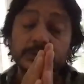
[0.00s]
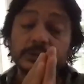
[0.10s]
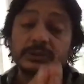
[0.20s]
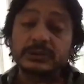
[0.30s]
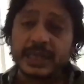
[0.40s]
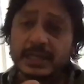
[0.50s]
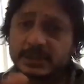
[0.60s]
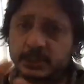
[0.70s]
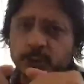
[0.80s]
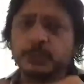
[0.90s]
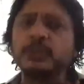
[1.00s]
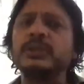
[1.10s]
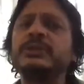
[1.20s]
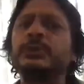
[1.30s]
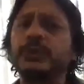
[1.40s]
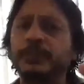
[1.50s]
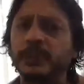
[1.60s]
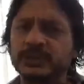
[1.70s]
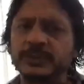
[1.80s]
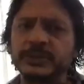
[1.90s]
sailed so smoothly through the
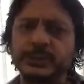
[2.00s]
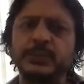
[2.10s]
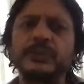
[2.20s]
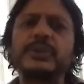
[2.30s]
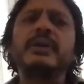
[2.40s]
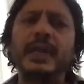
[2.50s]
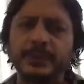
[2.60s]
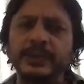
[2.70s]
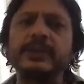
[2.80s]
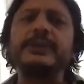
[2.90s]
process of the shoot like we did.